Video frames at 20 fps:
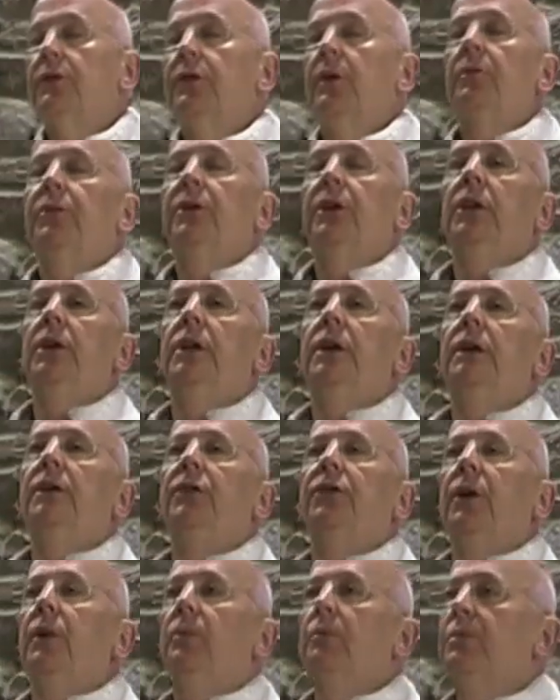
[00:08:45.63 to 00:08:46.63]
Something
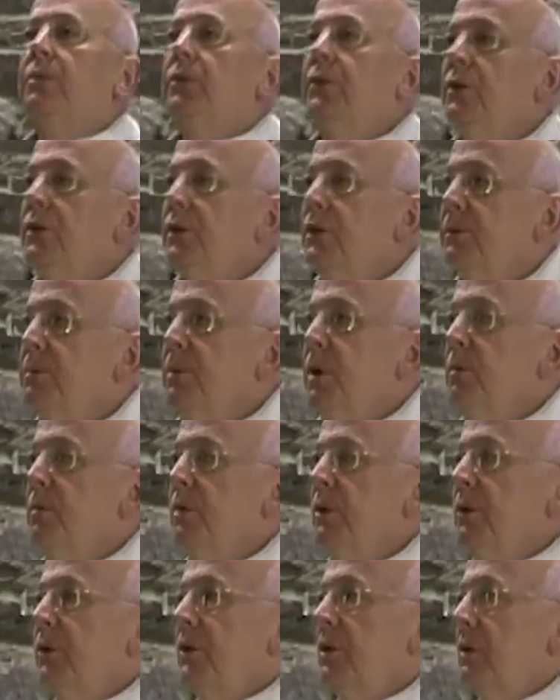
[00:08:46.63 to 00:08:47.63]
leads up to this
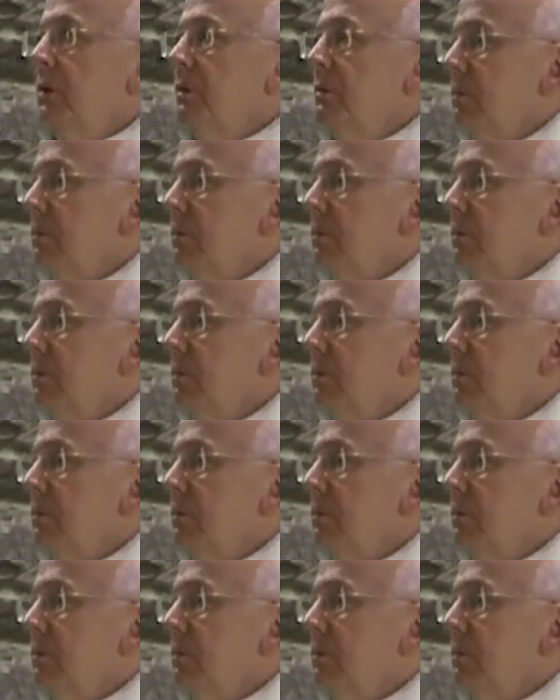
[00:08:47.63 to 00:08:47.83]
moment,